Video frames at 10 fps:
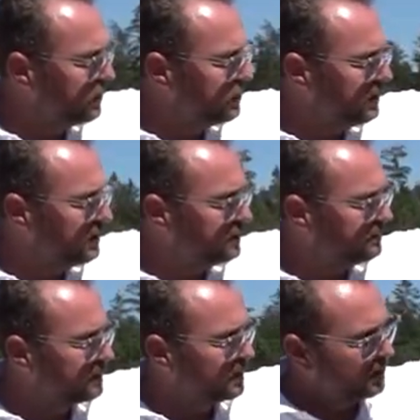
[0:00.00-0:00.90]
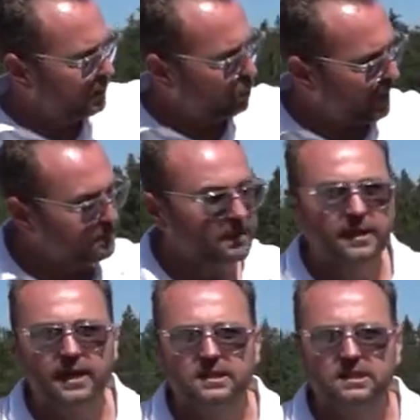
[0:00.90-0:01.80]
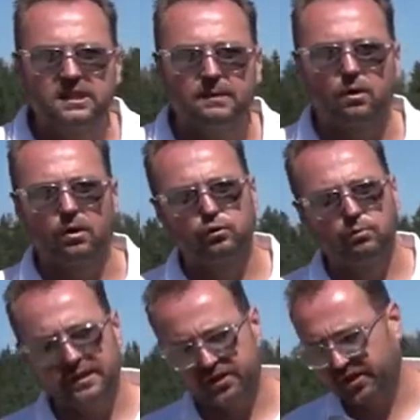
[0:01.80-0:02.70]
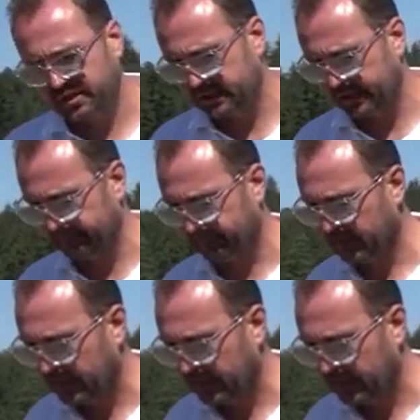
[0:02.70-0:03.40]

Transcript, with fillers: machine, one metering system or two metering system.